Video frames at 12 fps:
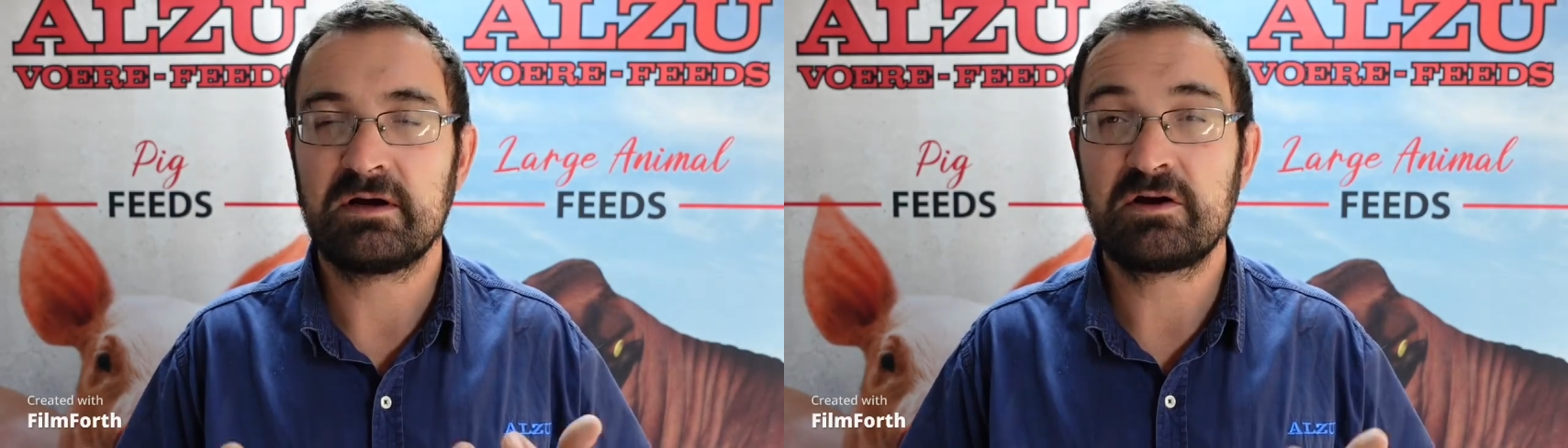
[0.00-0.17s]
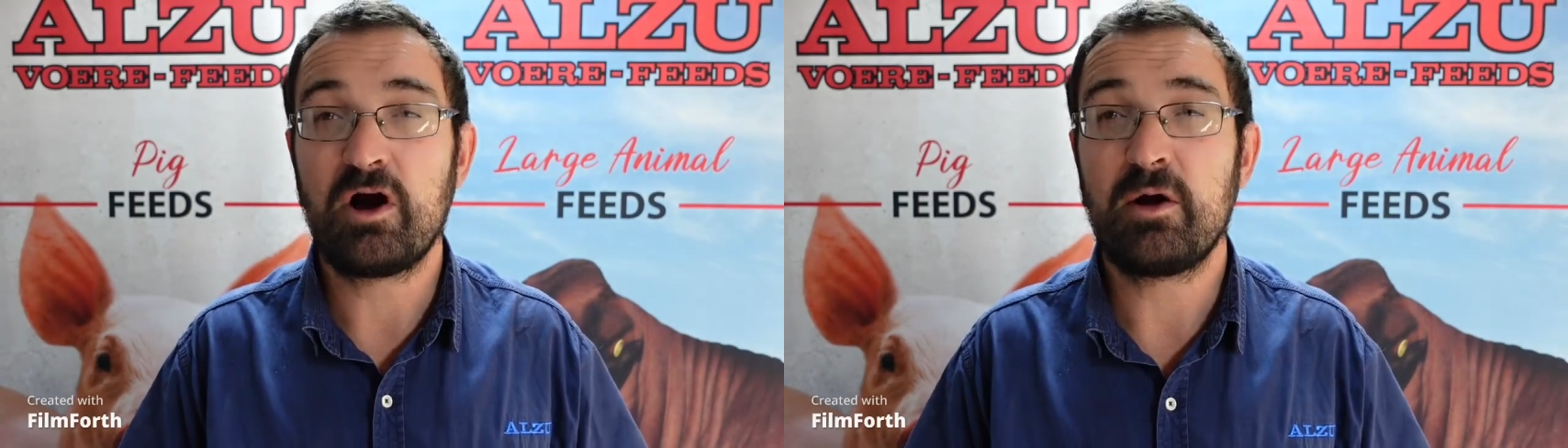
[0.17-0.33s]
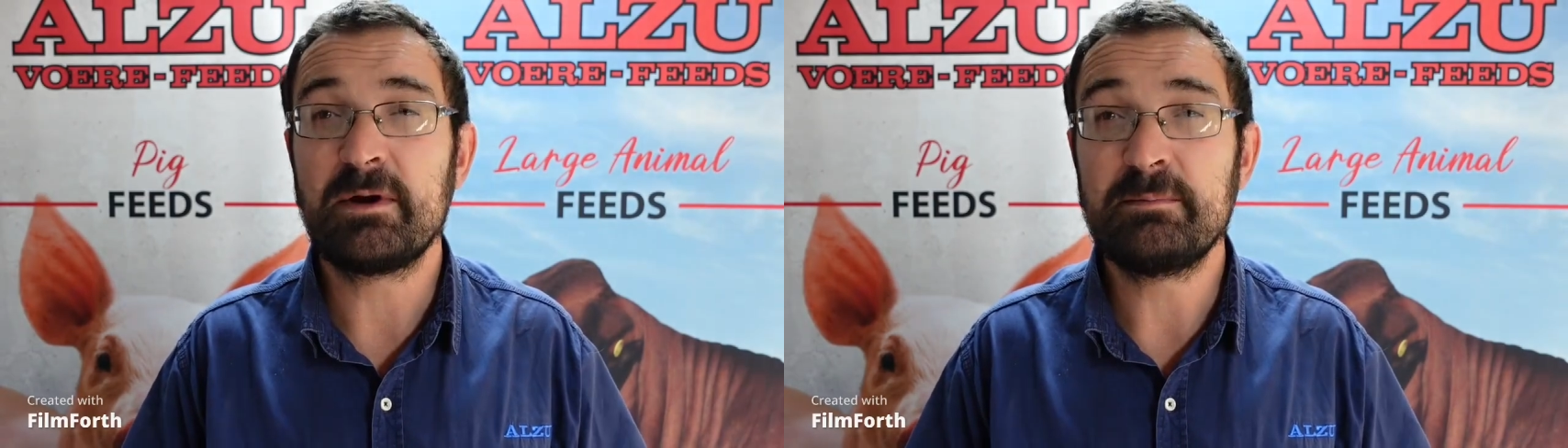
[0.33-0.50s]

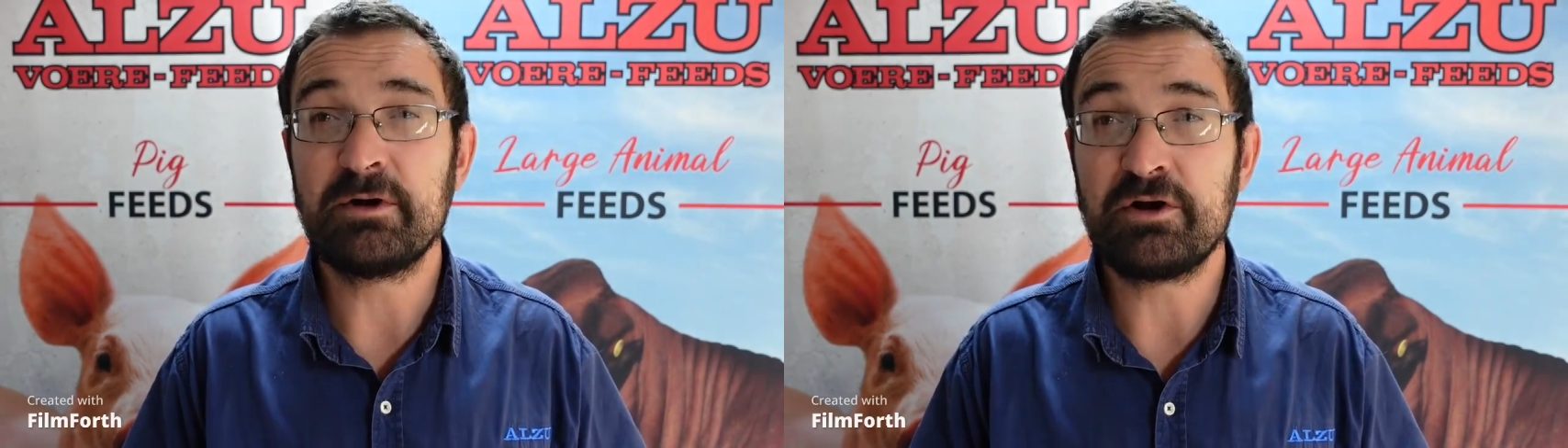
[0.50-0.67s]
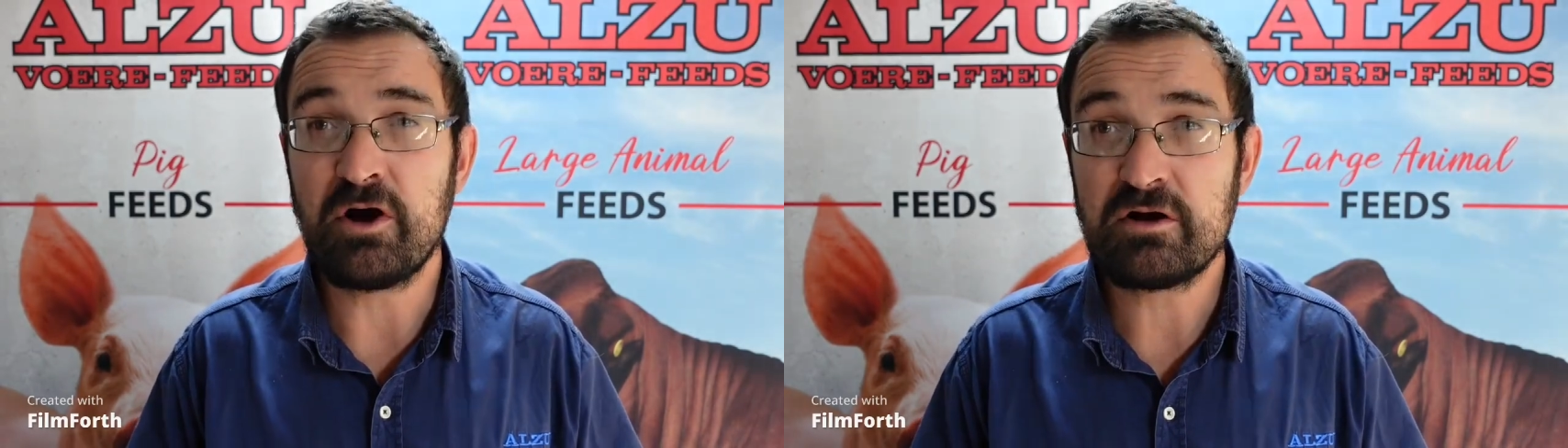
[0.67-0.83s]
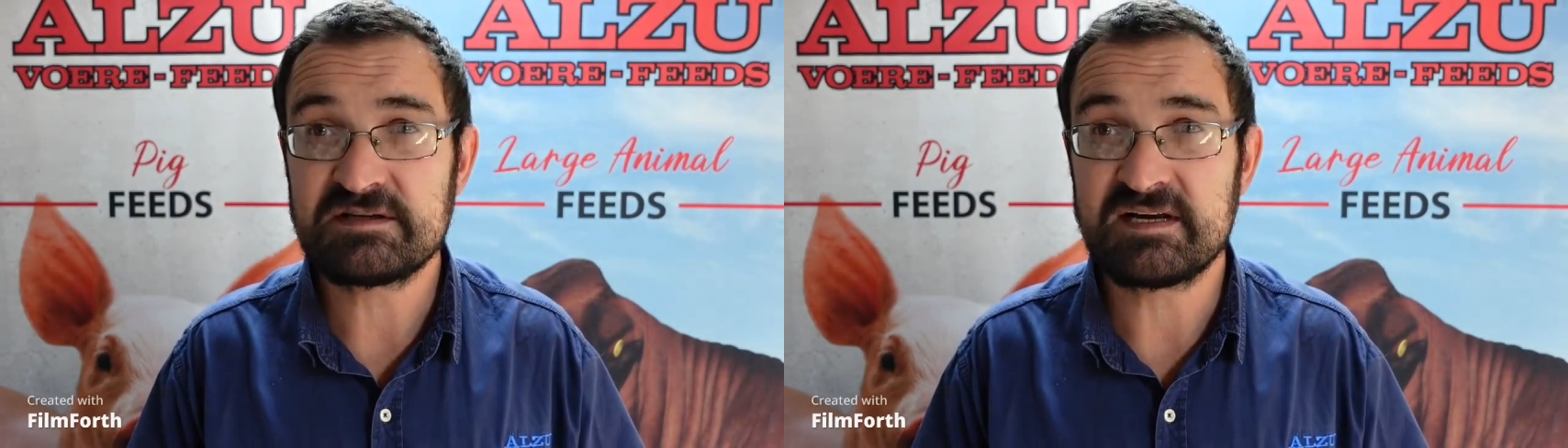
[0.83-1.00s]
carbon
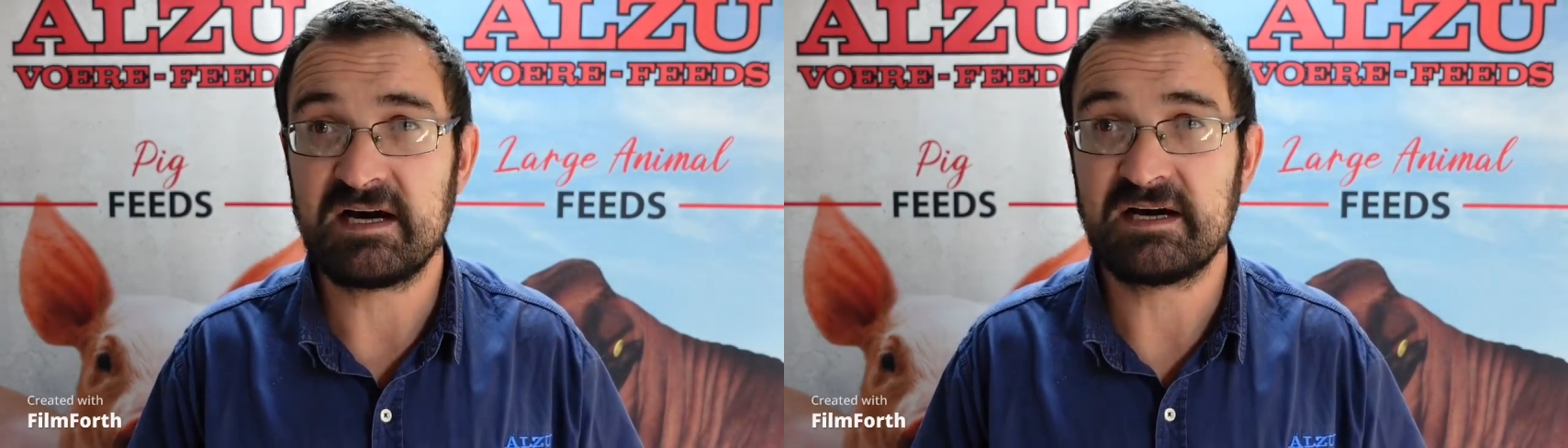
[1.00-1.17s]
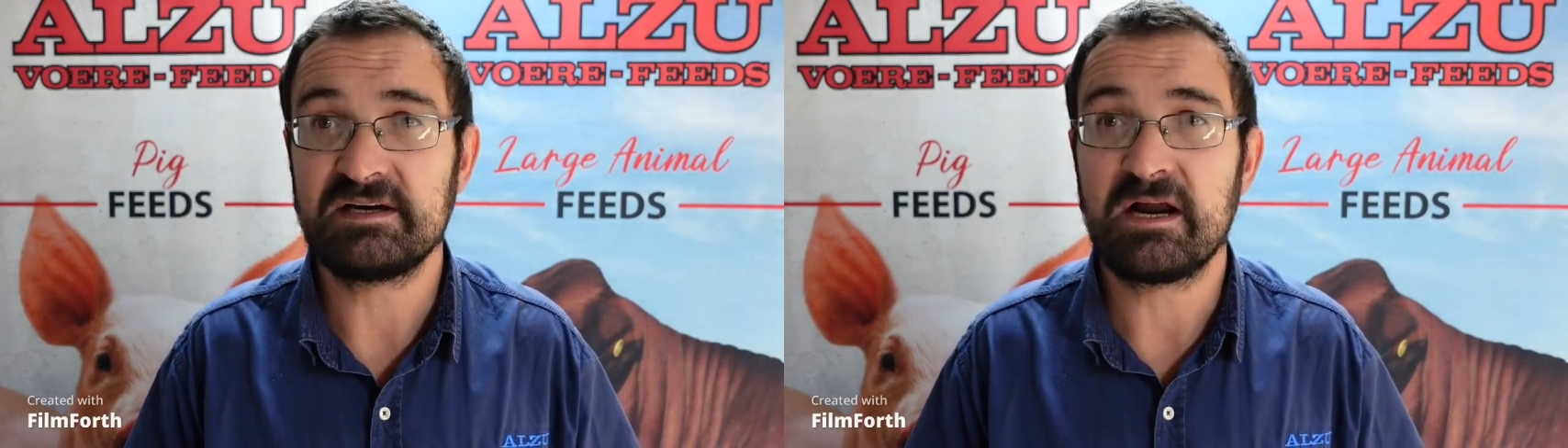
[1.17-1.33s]
monoxide.